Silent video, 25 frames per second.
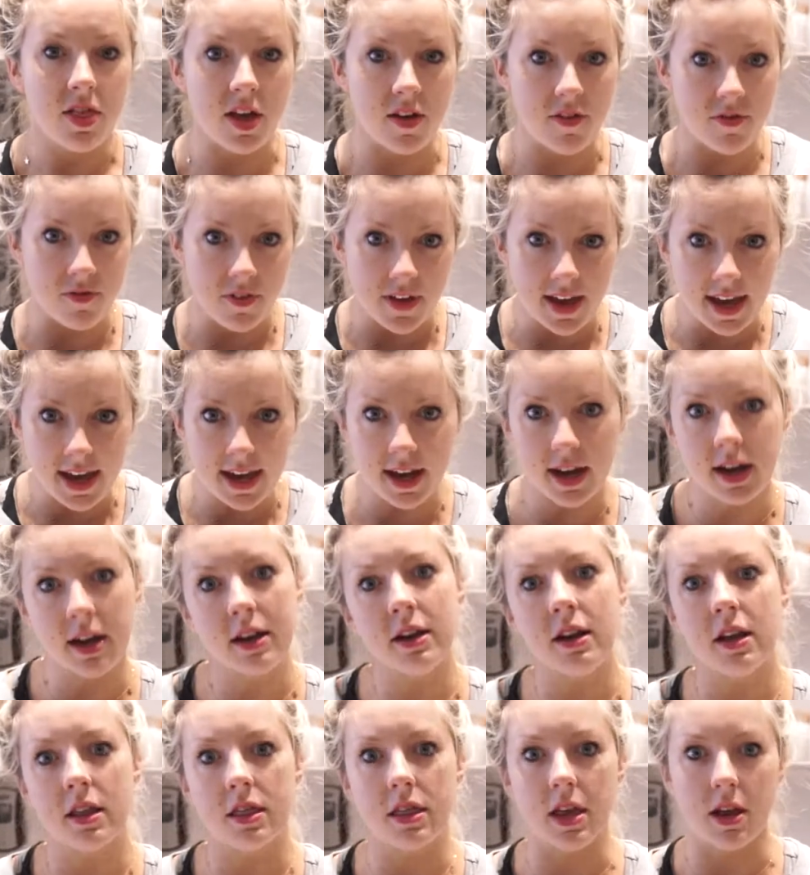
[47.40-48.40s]
They're
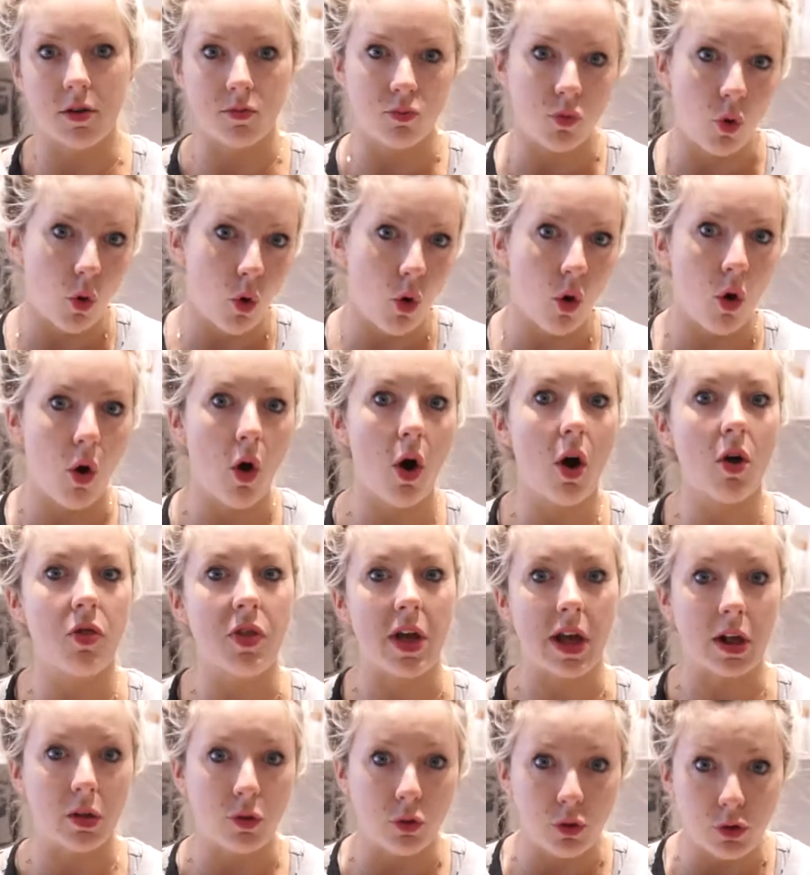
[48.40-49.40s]
vegan, they're raw,
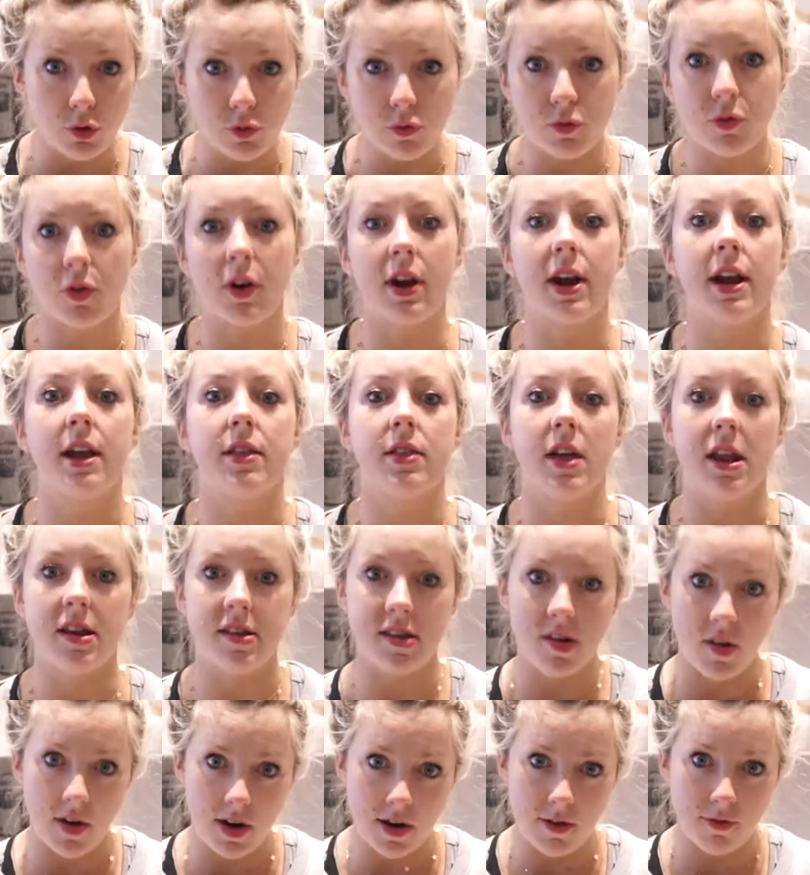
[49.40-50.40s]
they're gluten-free, they're
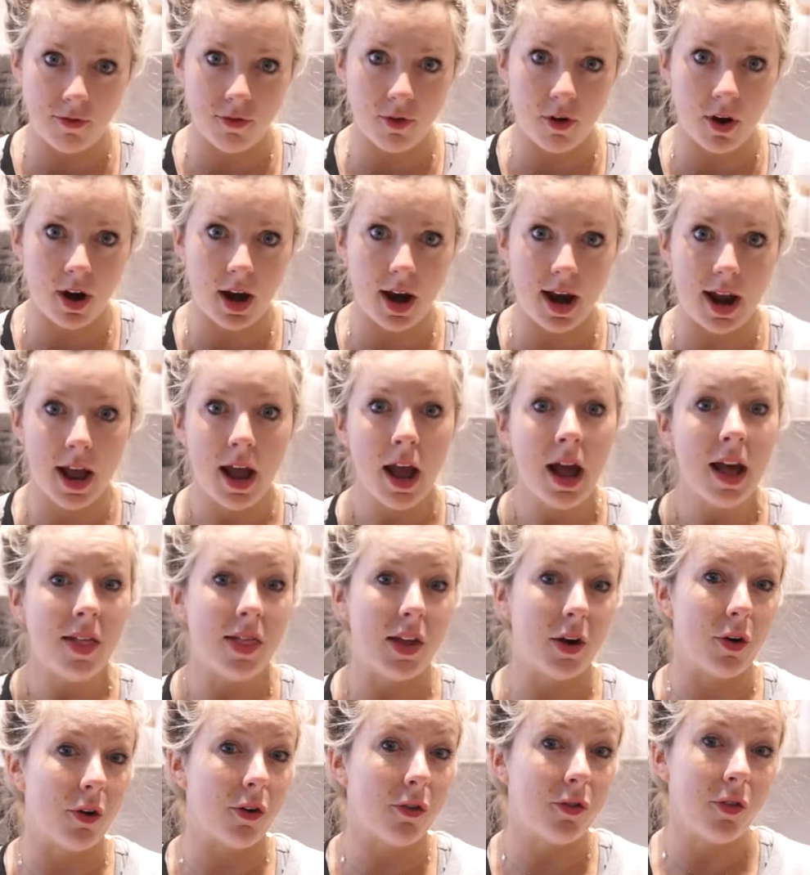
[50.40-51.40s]
dairy-free,
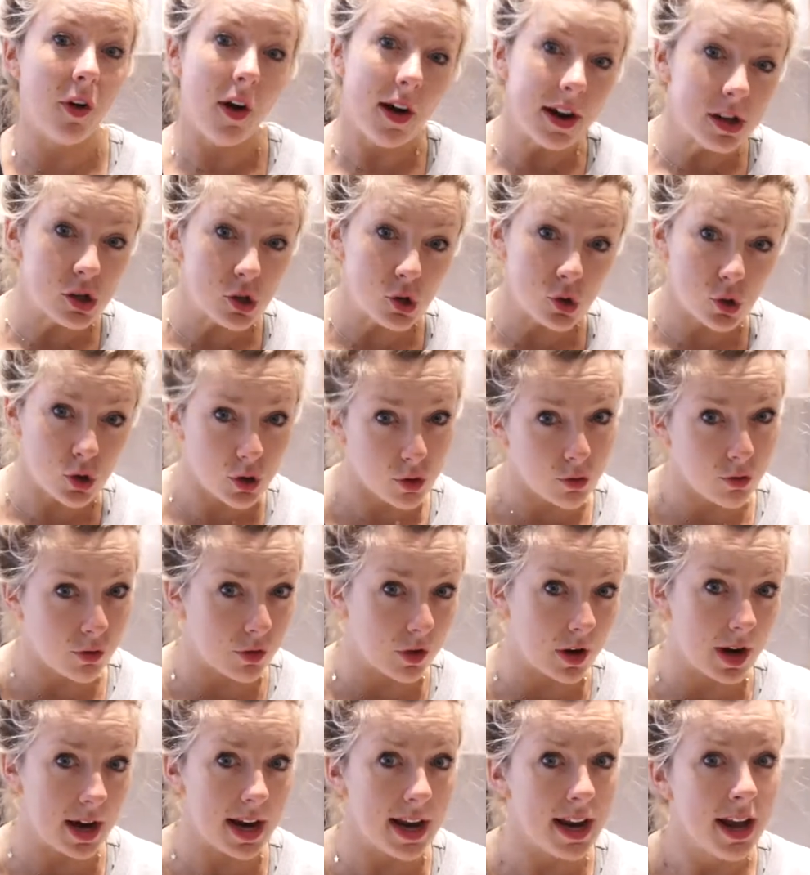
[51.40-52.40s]
they're refined
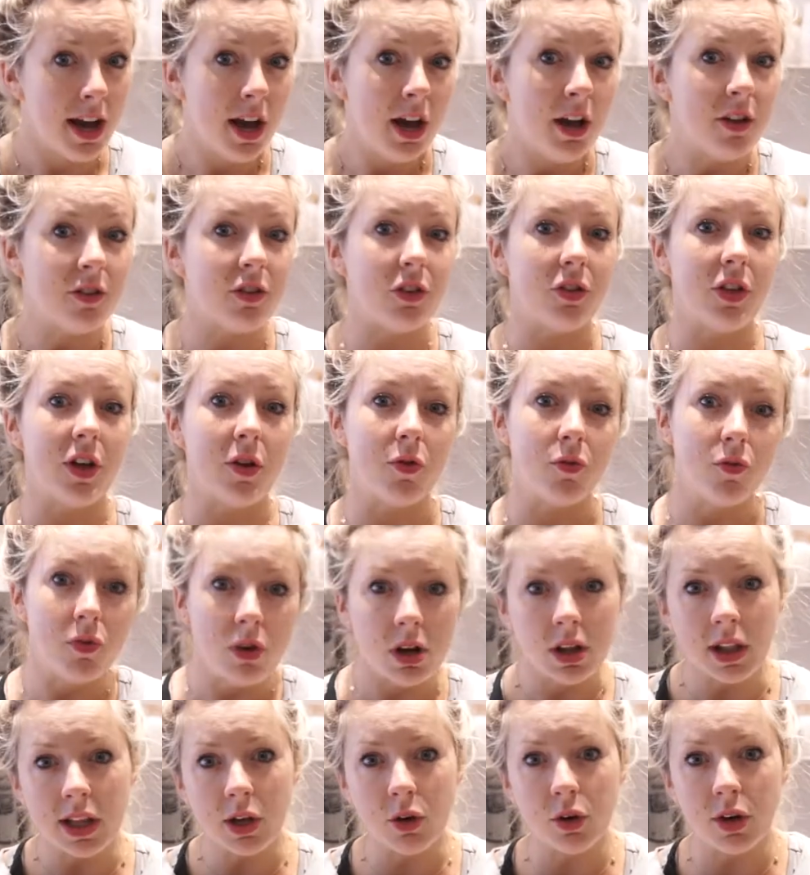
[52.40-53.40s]
sugar-free, so they're
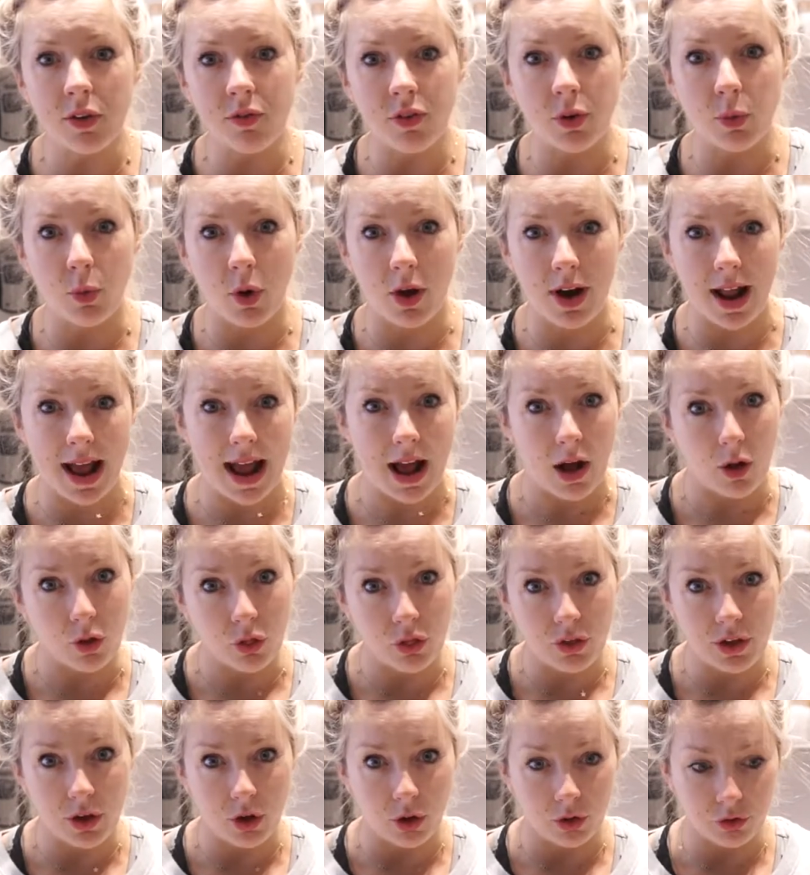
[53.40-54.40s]
really good if you want a
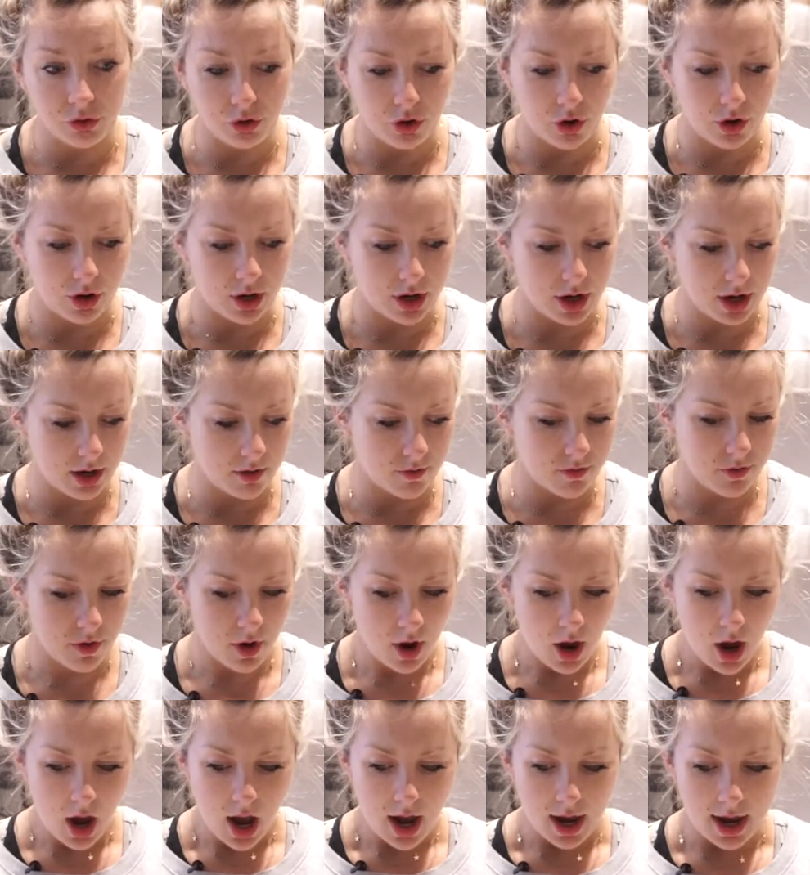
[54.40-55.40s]
healthy alternative.
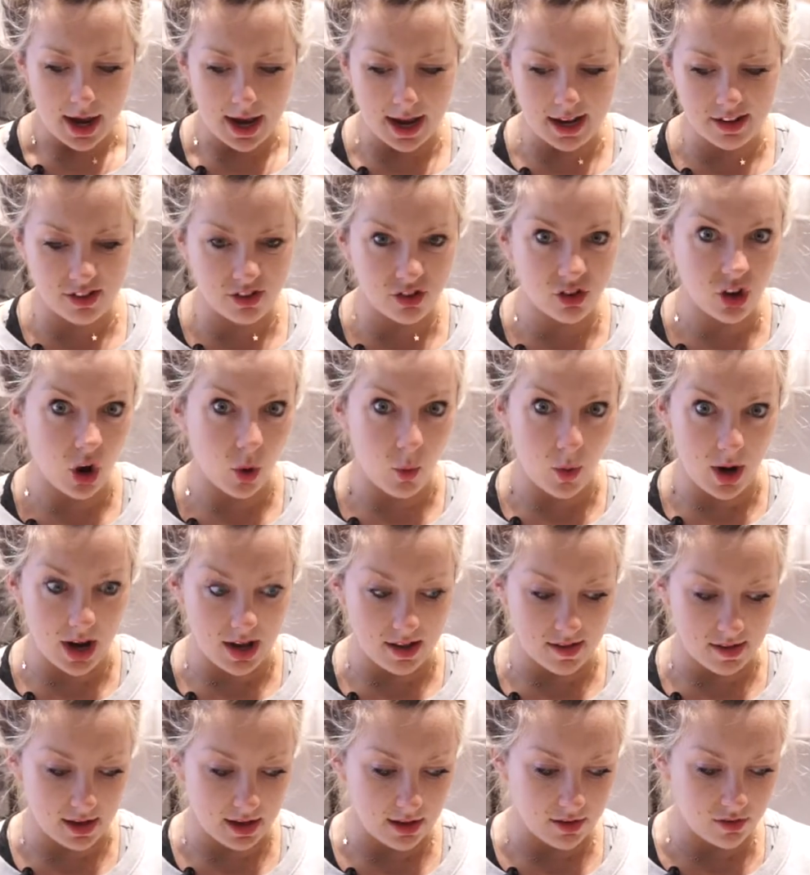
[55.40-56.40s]
It's so
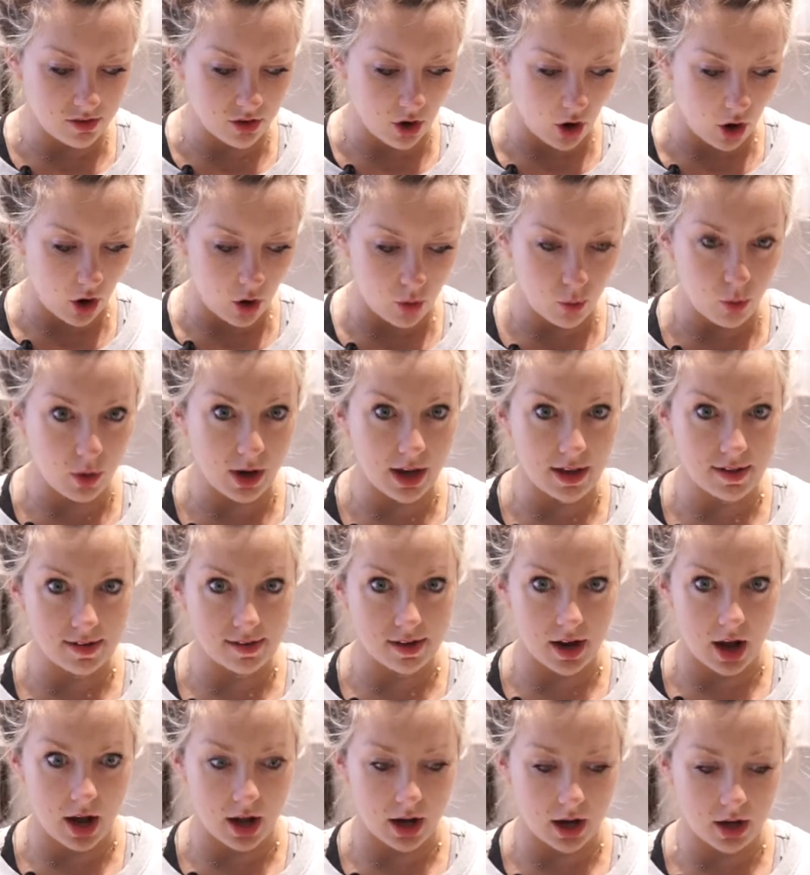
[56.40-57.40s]
easy, so we'll get
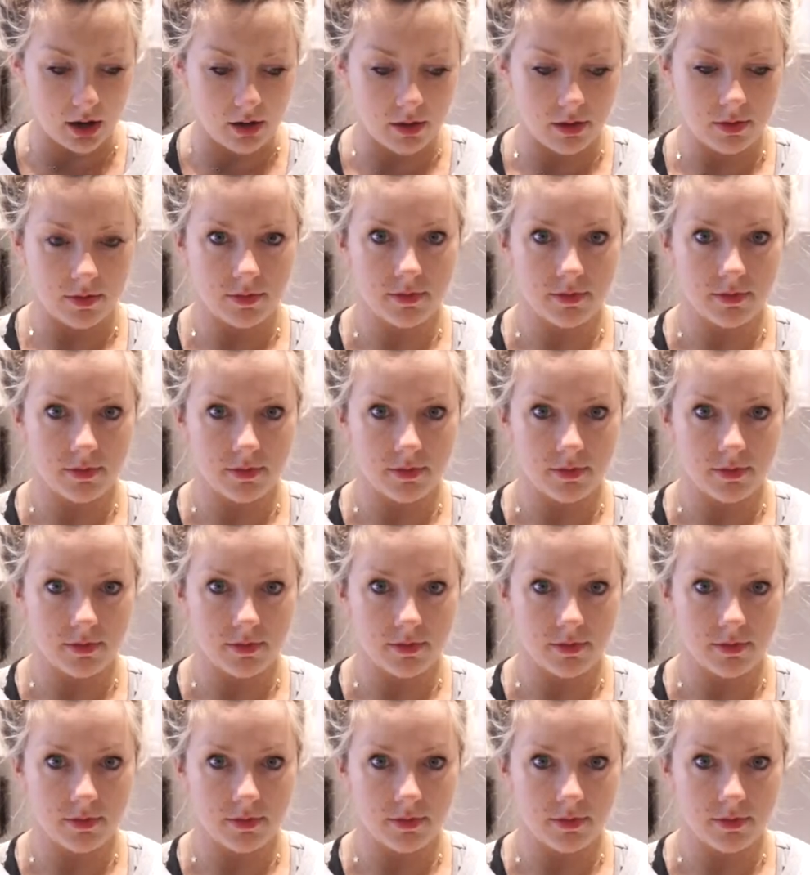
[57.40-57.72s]
started.